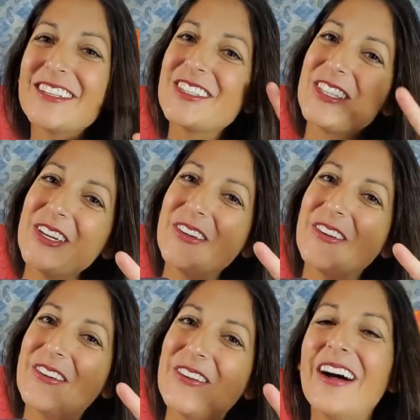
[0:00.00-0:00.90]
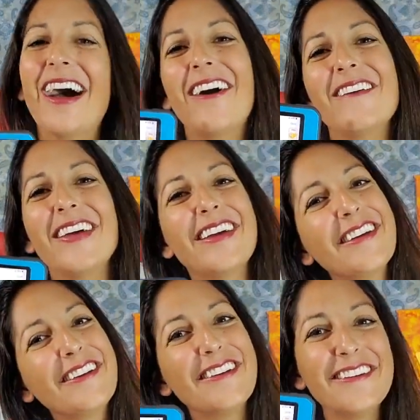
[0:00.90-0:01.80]
too.
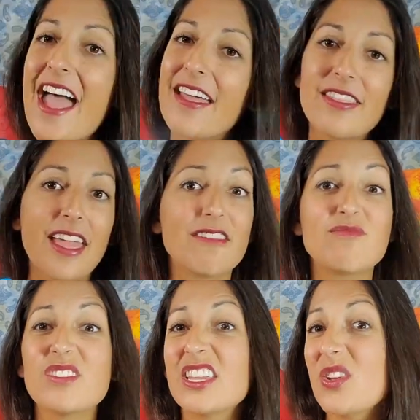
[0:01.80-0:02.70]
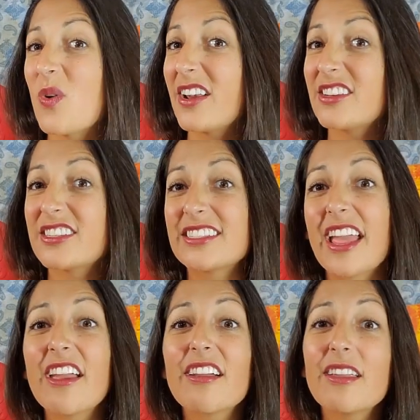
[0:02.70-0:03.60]
Woohoo! And then you want to just
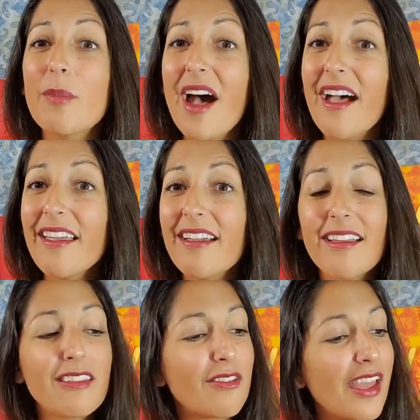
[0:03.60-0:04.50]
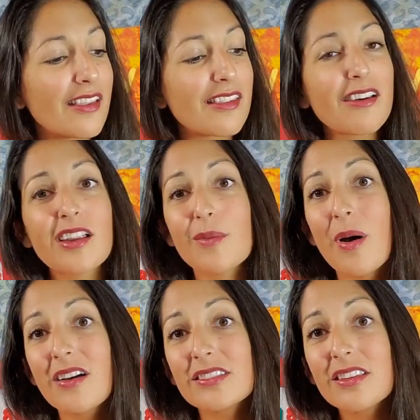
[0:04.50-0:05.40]
say your goodbye, kind of end it on a
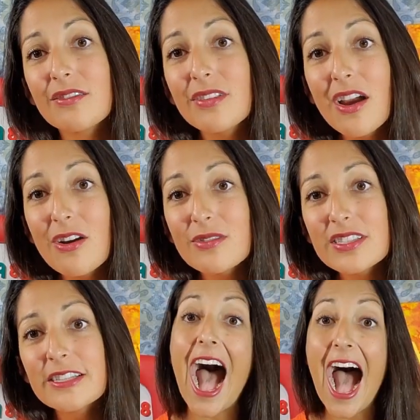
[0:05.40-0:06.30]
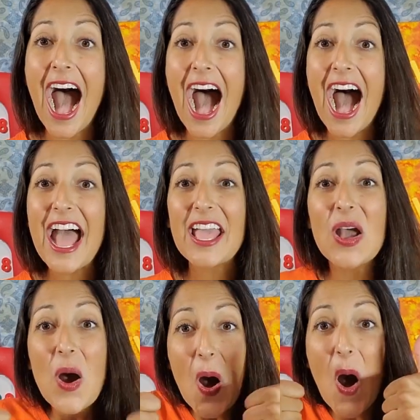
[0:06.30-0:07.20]
positive note.
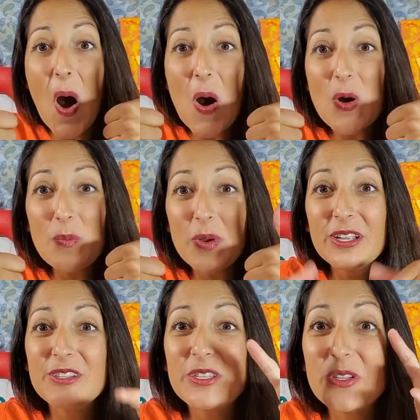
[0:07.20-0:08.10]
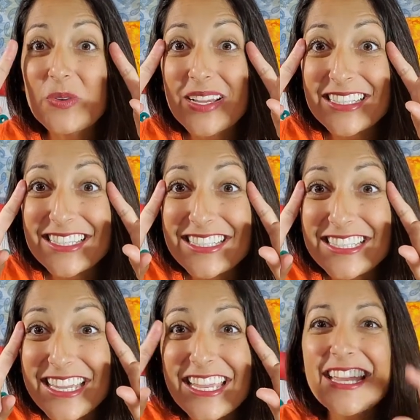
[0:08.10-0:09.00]
I hope to
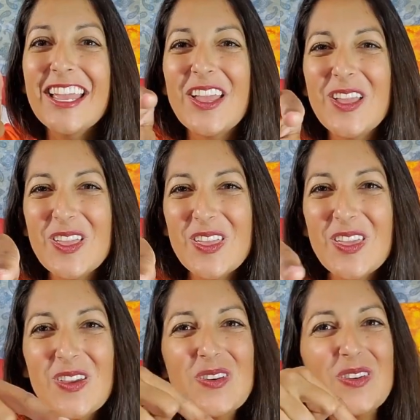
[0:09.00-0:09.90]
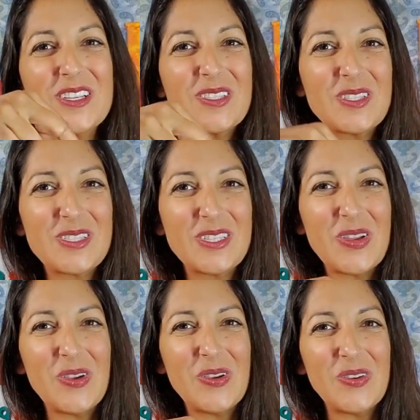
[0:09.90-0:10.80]
see you
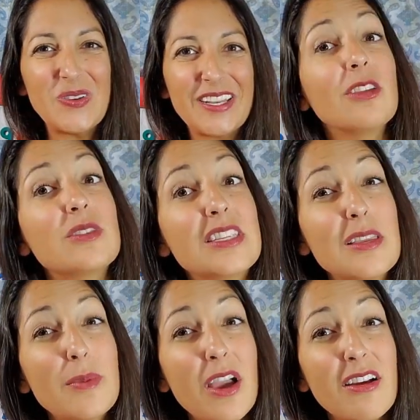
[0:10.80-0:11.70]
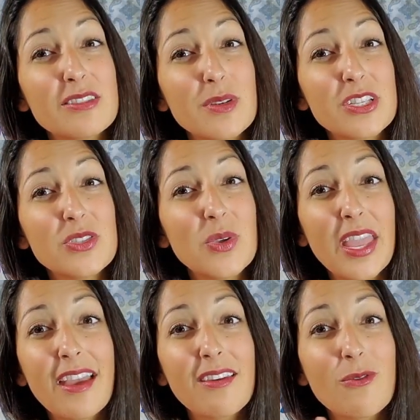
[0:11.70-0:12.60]
soon. Use TPR as much as you
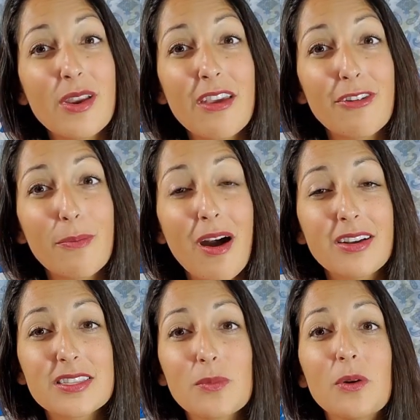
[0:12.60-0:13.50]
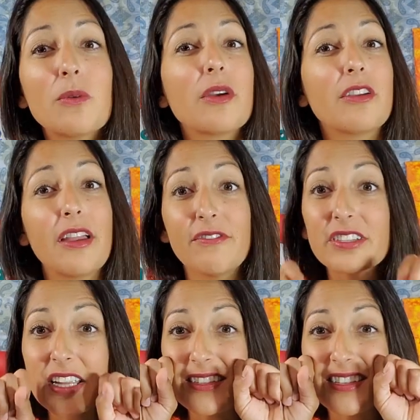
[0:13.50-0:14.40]
can whenever possible, whether you're
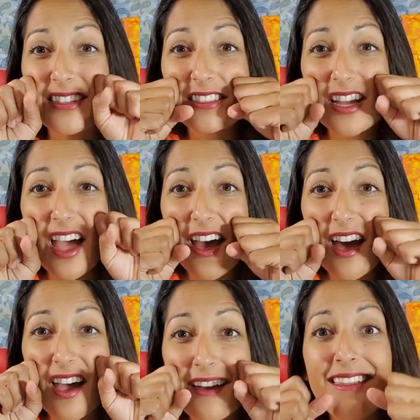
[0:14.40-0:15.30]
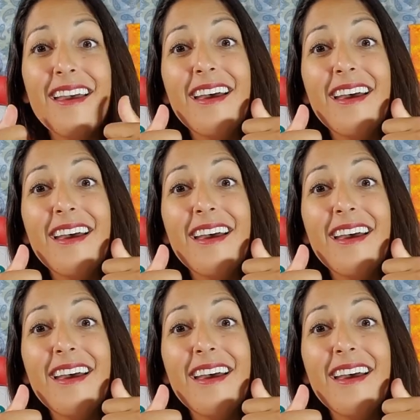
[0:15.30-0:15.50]
emphasizing sad,